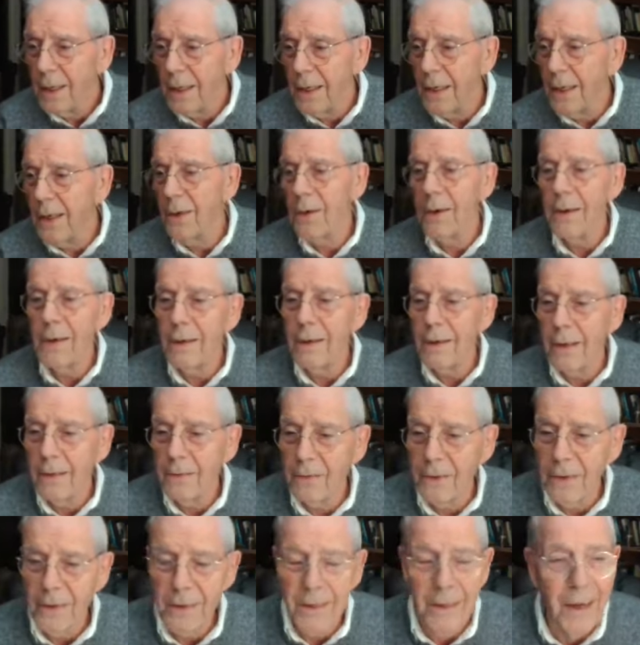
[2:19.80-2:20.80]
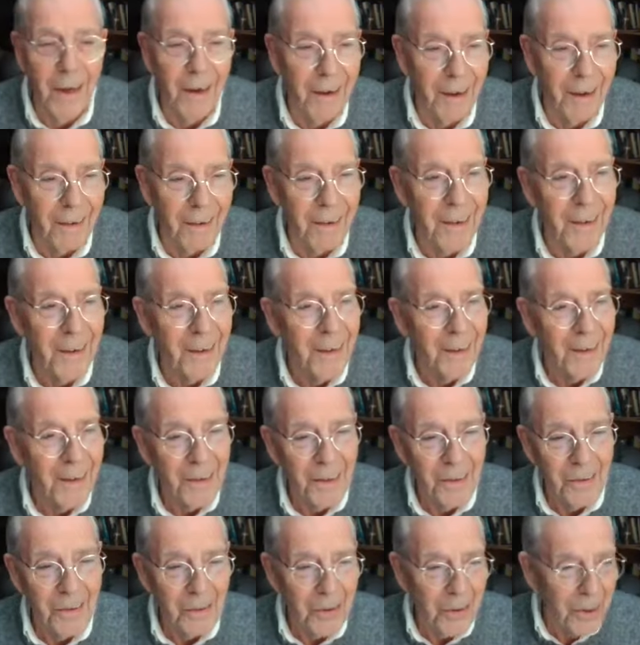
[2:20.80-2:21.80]
hear, if you're not,
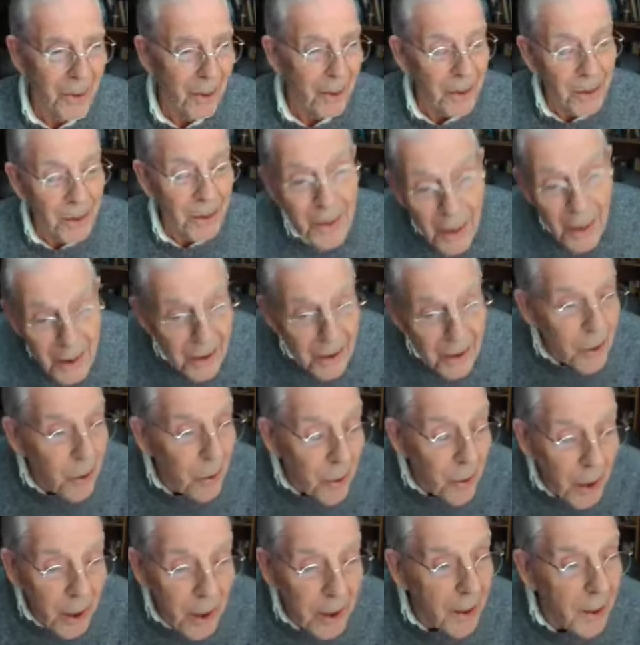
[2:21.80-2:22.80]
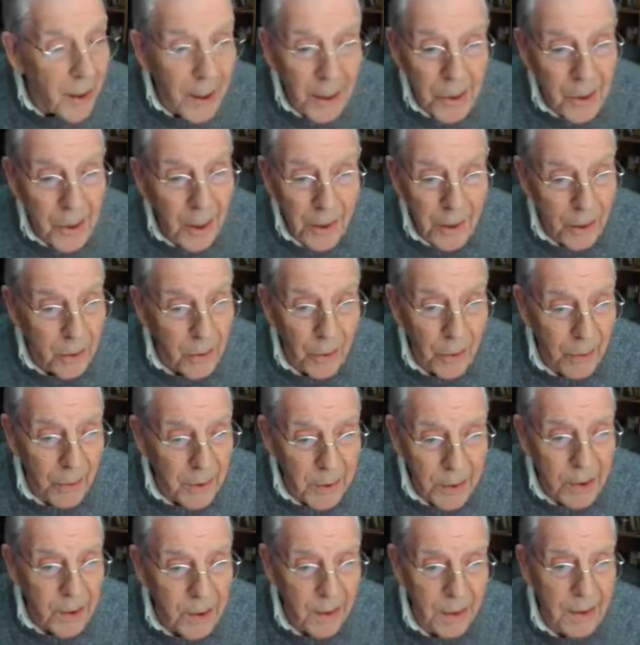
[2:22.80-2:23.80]
if you're not a doctrinal, and that's not a
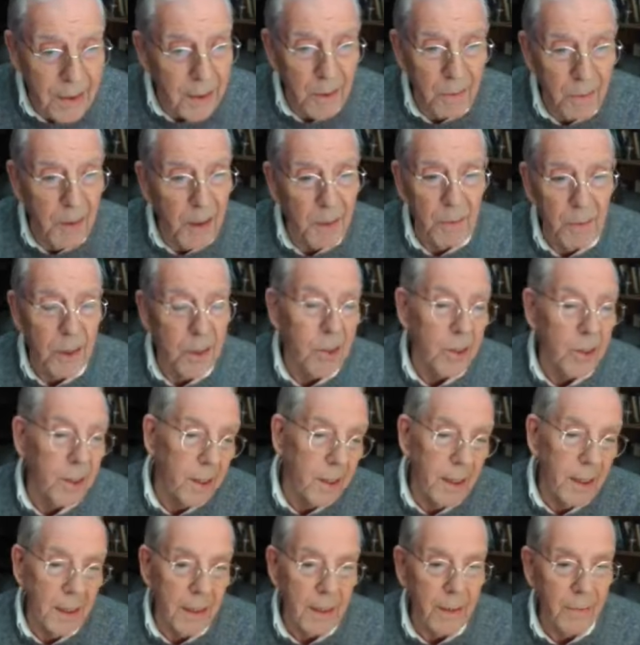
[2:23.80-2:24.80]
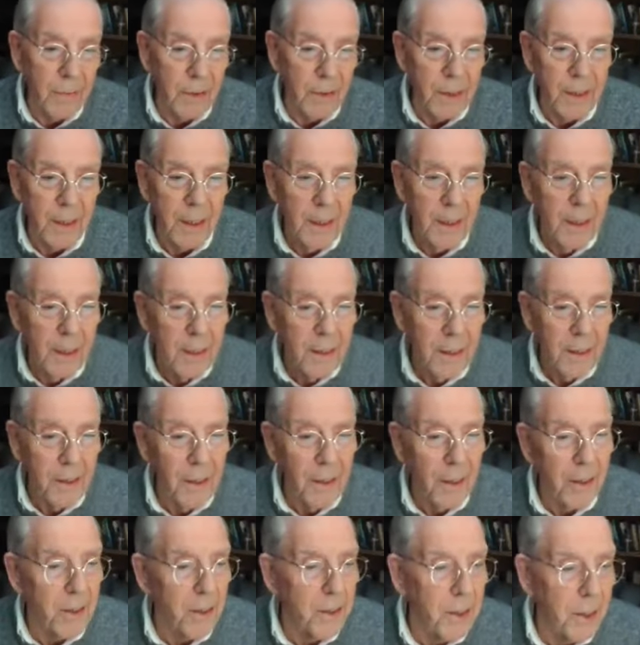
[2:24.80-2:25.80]
criticism, I'm just saying
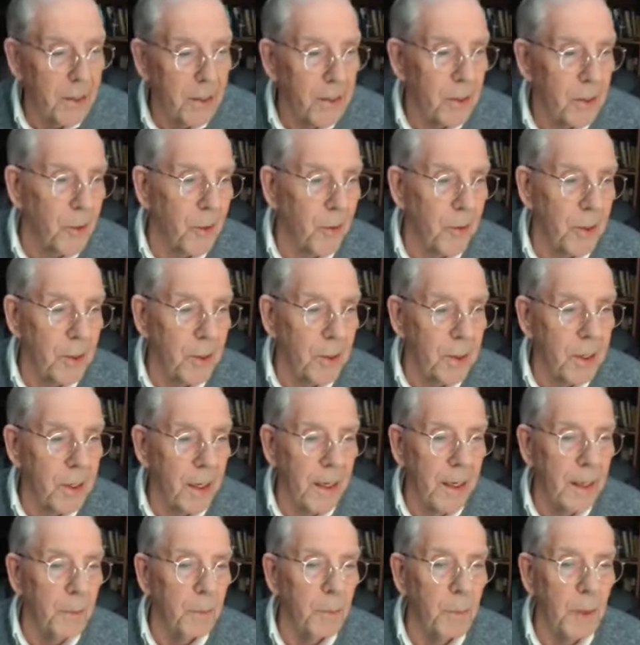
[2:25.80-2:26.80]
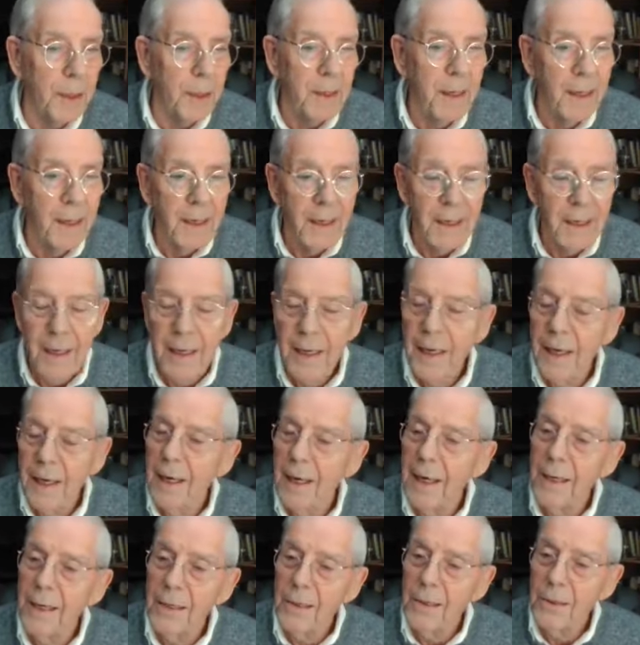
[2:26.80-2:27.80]
you're not a doctrinal type,
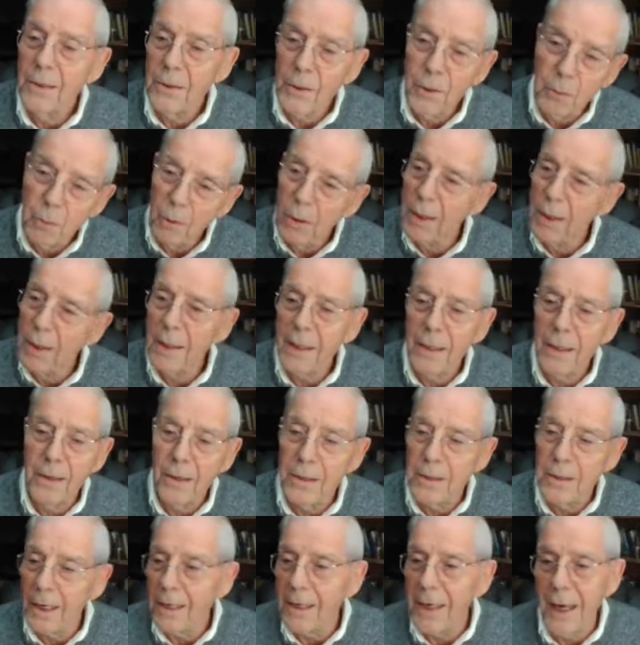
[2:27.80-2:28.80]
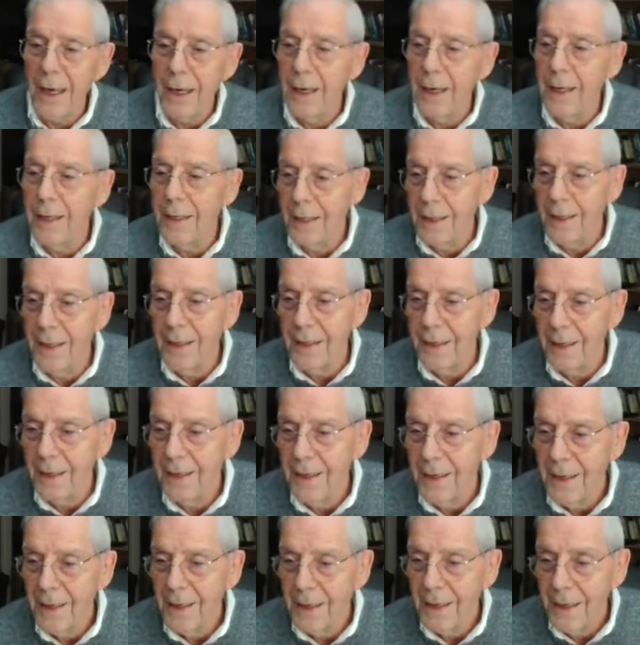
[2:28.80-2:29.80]
and you want another kind,
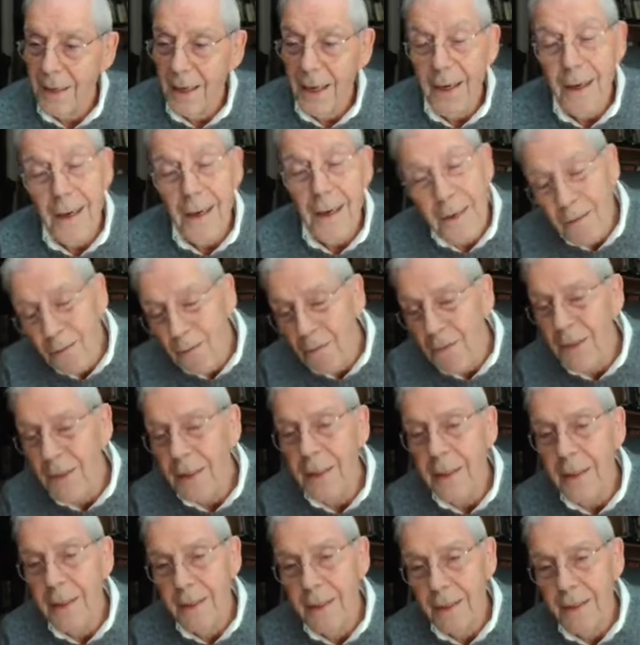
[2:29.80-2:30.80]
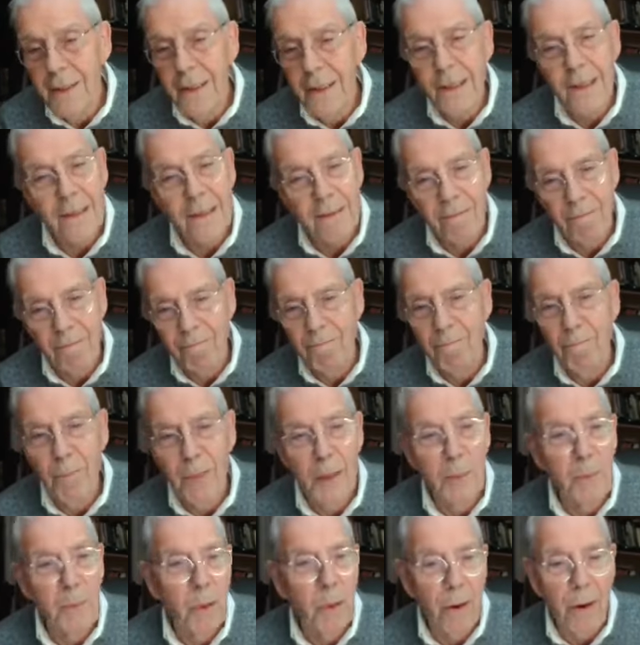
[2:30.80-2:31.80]
um, just
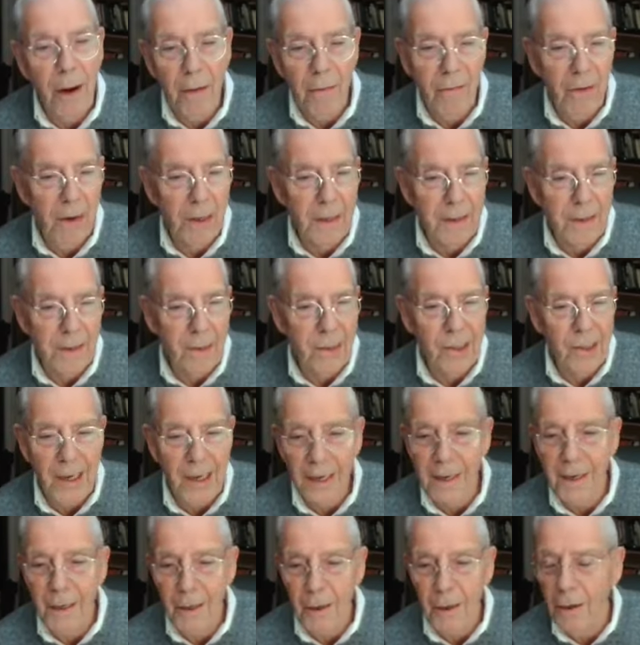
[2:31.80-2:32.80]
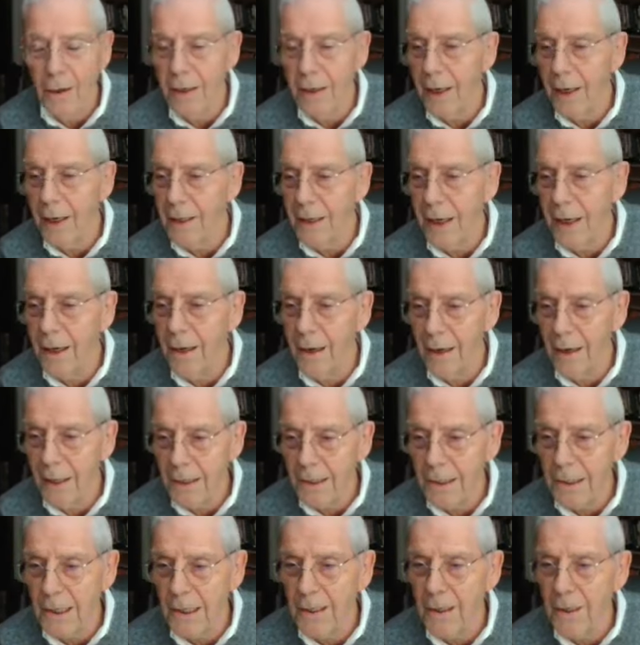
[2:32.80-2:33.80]
be brave and stick it out. It'll not
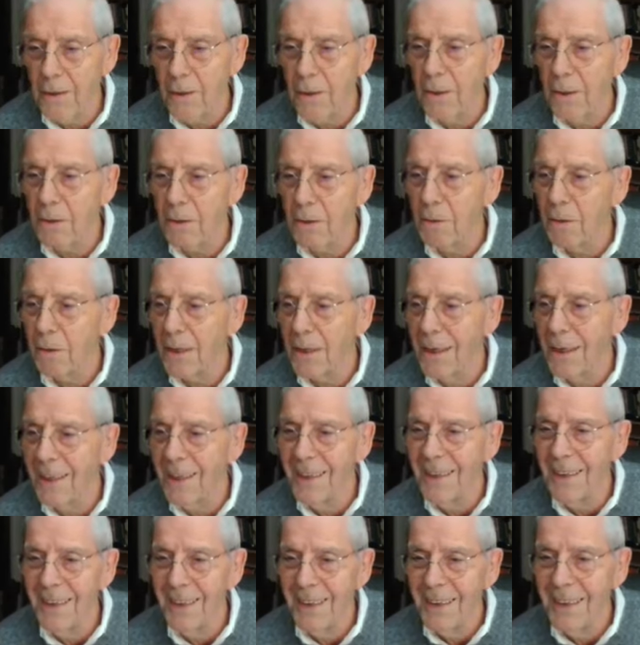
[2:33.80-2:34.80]
last that long. Okay.